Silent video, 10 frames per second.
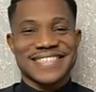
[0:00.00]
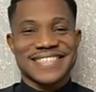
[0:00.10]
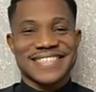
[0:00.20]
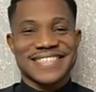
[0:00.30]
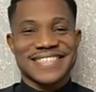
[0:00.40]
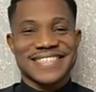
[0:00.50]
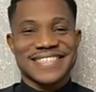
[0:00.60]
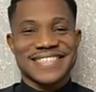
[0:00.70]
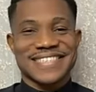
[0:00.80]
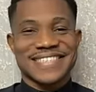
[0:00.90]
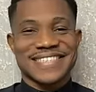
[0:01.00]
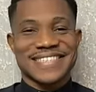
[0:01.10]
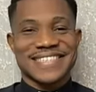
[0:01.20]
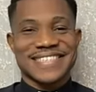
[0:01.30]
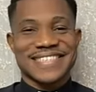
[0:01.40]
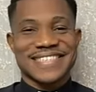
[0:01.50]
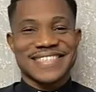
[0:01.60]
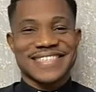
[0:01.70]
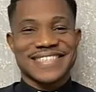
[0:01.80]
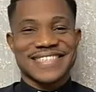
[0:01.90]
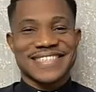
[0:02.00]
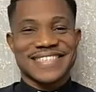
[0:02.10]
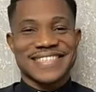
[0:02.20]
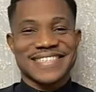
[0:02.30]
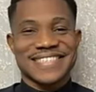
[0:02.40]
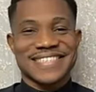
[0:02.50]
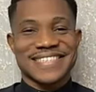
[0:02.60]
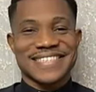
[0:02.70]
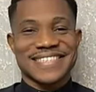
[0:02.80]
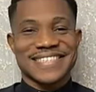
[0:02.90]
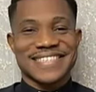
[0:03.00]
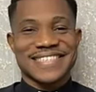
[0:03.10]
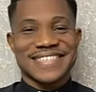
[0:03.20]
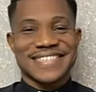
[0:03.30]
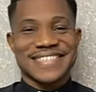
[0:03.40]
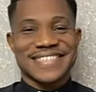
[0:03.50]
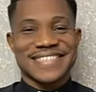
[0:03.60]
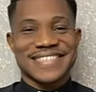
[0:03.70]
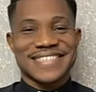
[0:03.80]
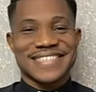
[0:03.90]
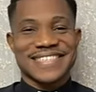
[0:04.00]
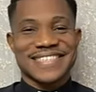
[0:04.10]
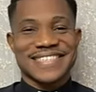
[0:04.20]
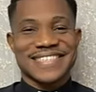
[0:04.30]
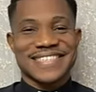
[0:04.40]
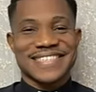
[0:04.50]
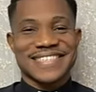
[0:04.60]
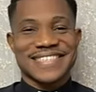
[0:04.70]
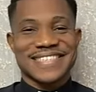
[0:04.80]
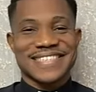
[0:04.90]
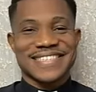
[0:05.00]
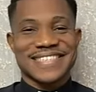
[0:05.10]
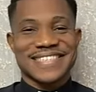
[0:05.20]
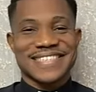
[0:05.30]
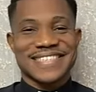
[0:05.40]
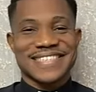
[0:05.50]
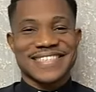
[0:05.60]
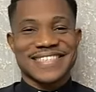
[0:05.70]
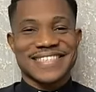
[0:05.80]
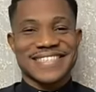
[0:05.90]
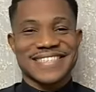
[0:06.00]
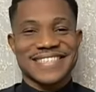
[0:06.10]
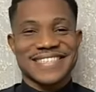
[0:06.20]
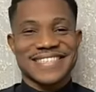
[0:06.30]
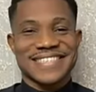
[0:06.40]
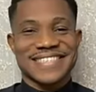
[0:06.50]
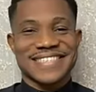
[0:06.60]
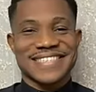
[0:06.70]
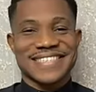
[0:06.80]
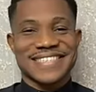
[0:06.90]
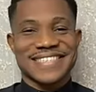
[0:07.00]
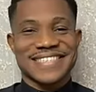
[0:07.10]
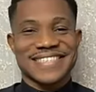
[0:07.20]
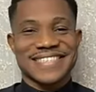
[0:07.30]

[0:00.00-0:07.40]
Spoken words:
(silent)